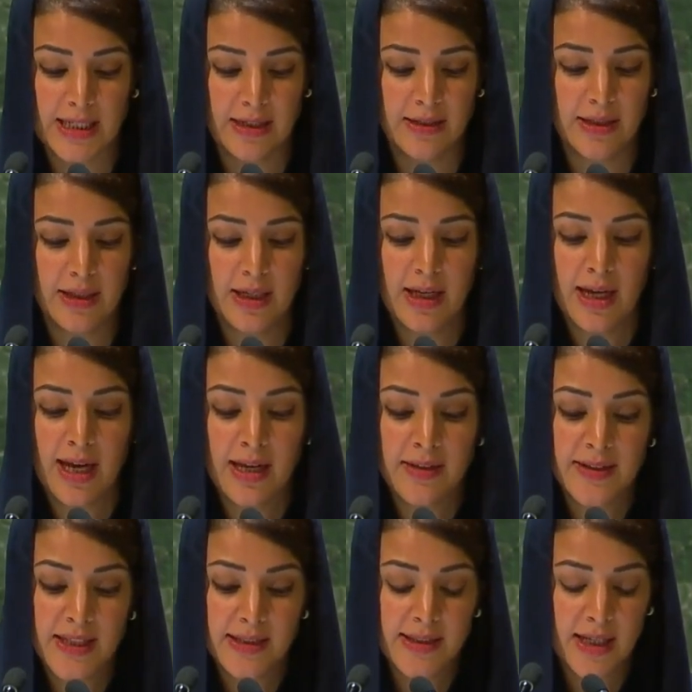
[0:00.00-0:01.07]

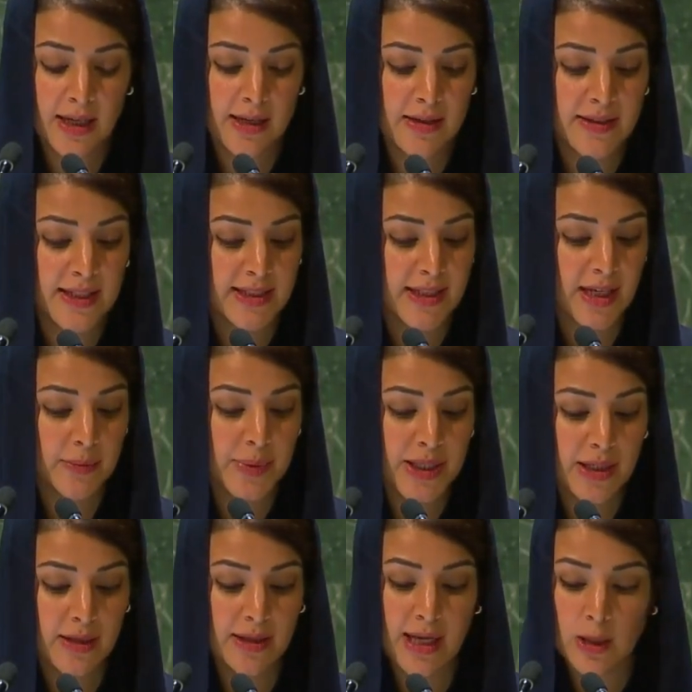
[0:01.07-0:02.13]
particularly through
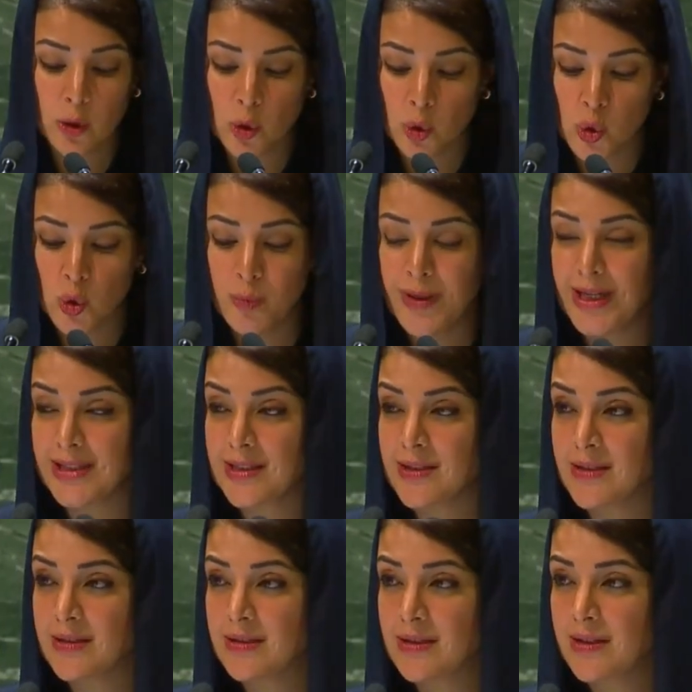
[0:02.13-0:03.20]
humanitarian exceptions
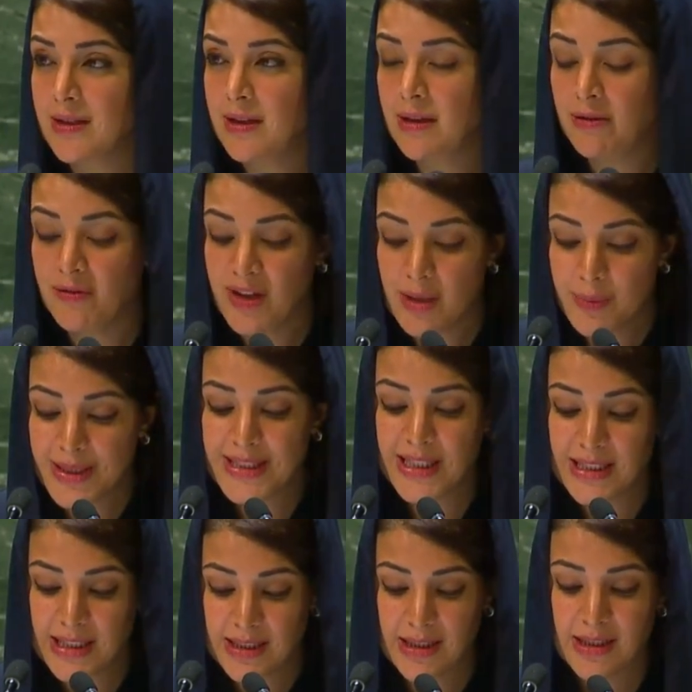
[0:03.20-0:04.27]
when sanction
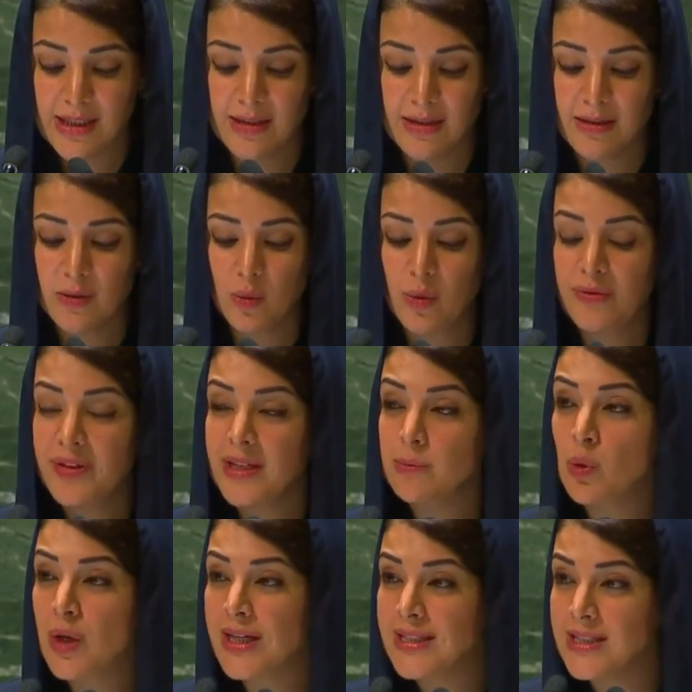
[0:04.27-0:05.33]
measures are
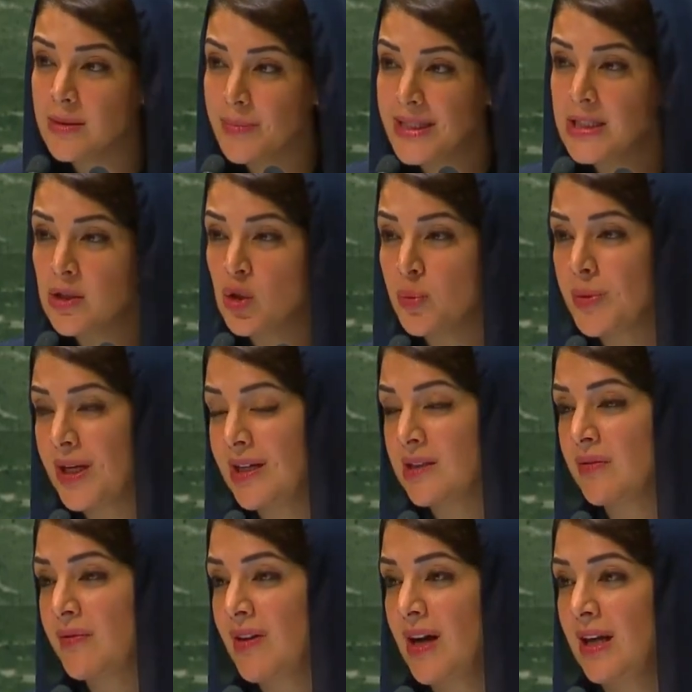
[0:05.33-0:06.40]
imposed. We should be
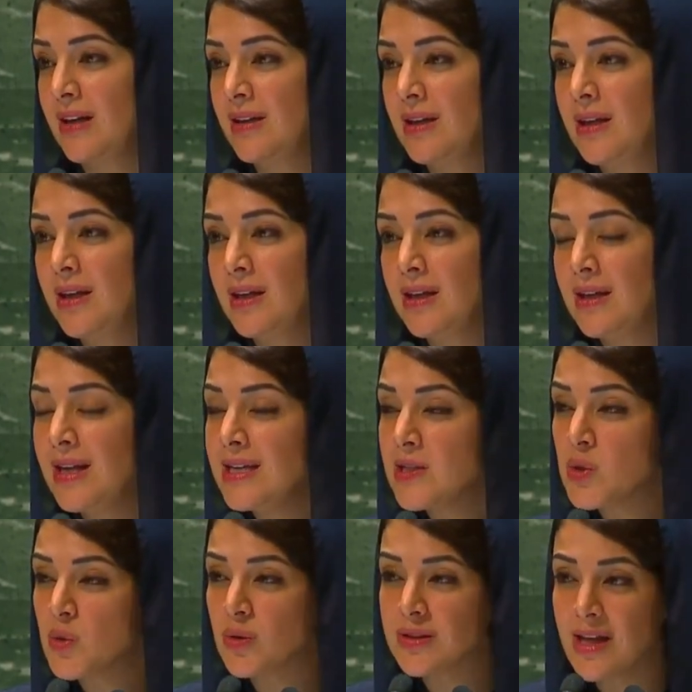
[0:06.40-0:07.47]
mindful that civilians,
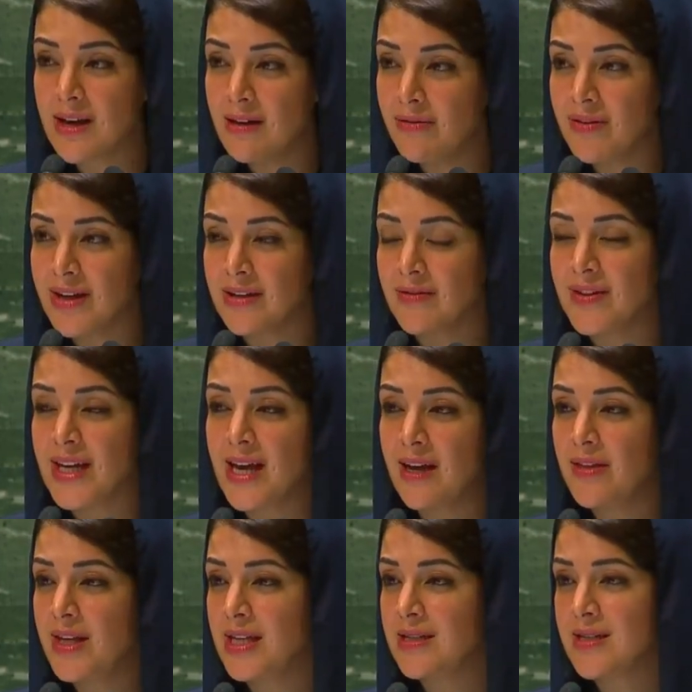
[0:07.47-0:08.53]
and especially
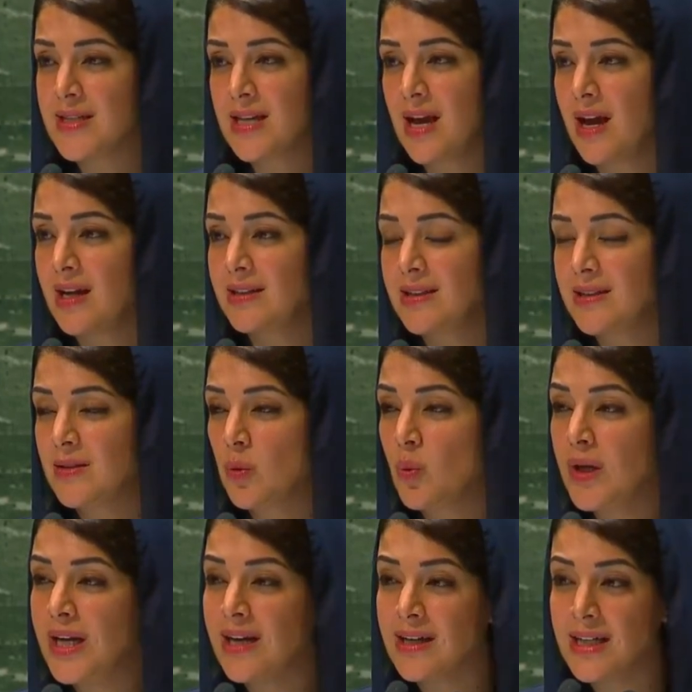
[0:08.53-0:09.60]
children, are not
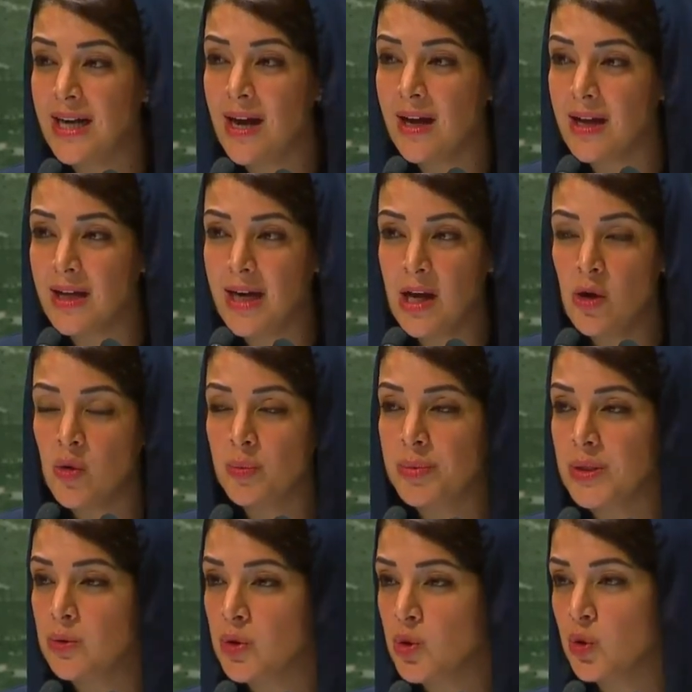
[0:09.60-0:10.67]
responsible for
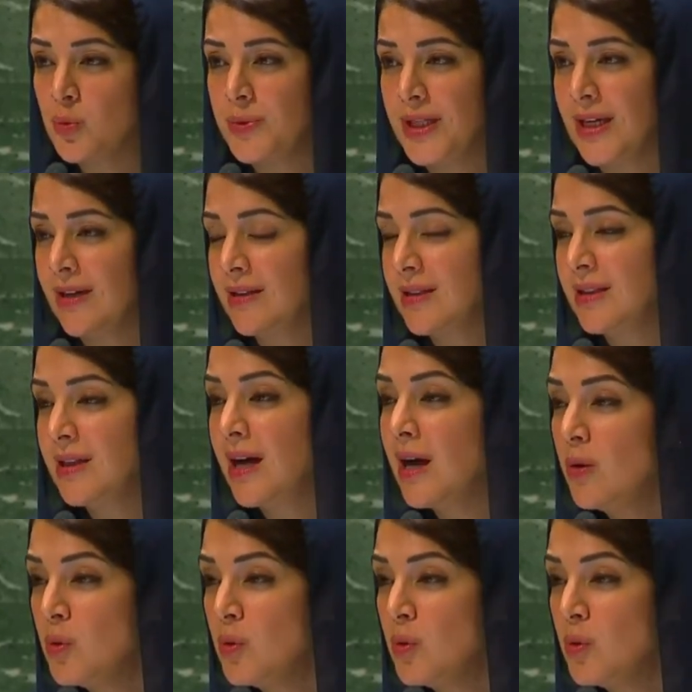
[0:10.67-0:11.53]
these conflicts.